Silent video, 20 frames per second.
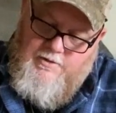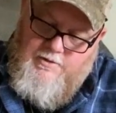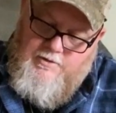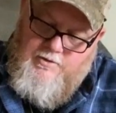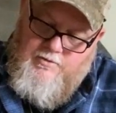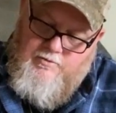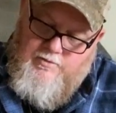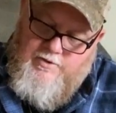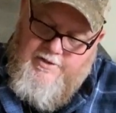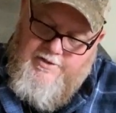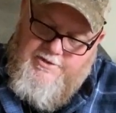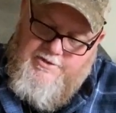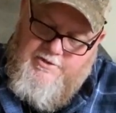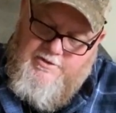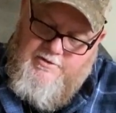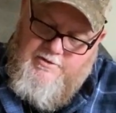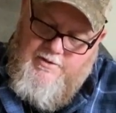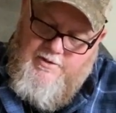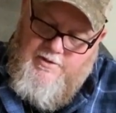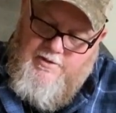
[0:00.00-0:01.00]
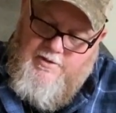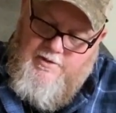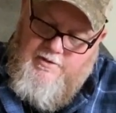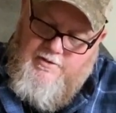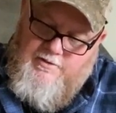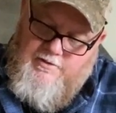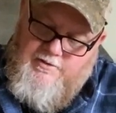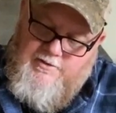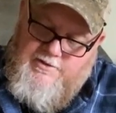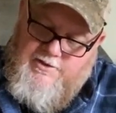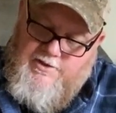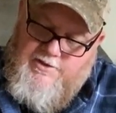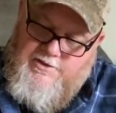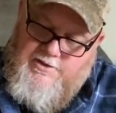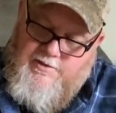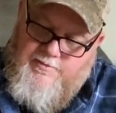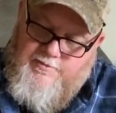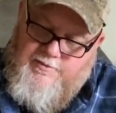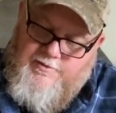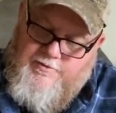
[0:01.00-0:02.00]
US. It says
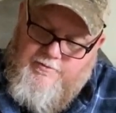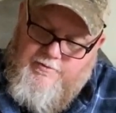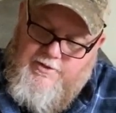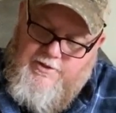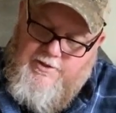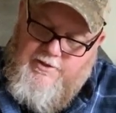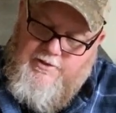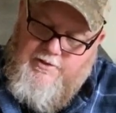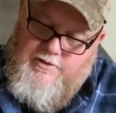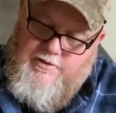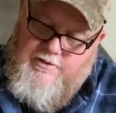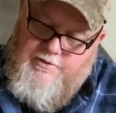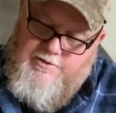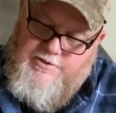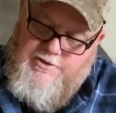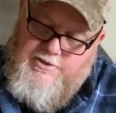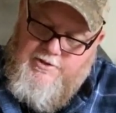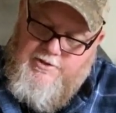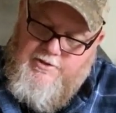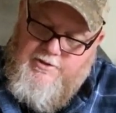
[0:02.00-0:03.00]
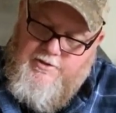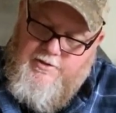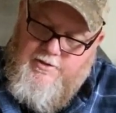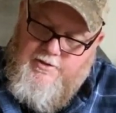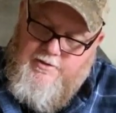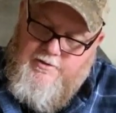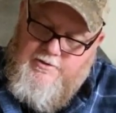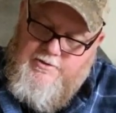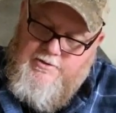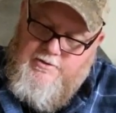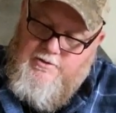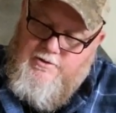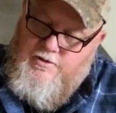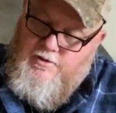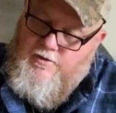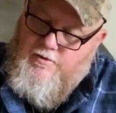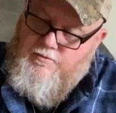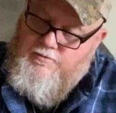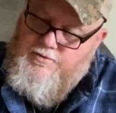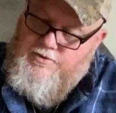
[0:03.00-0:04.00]
M3
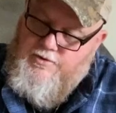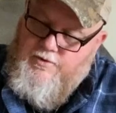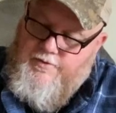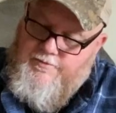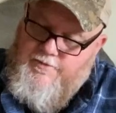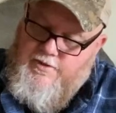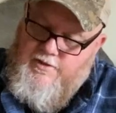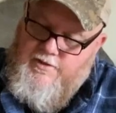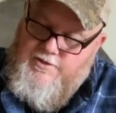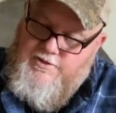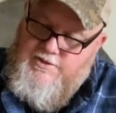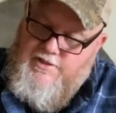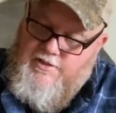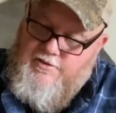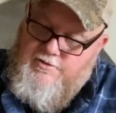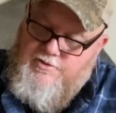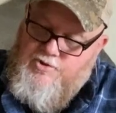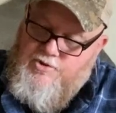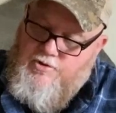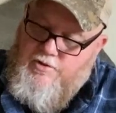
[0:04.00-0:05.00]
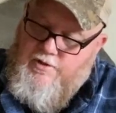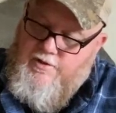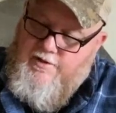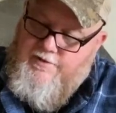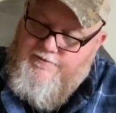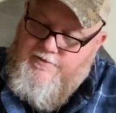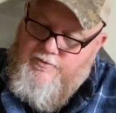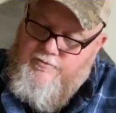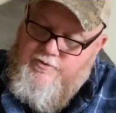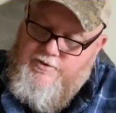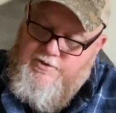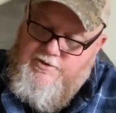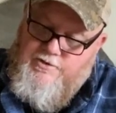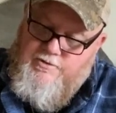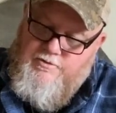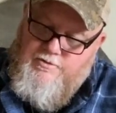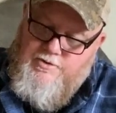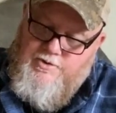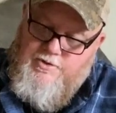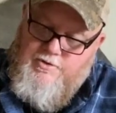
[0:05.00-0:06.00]
RCCO, so I'm not exactly sure. I'd have to
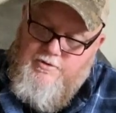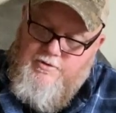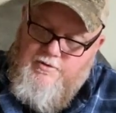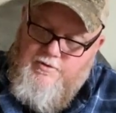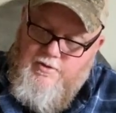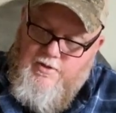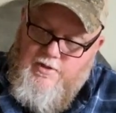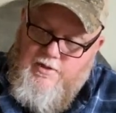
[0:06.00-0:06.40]
research the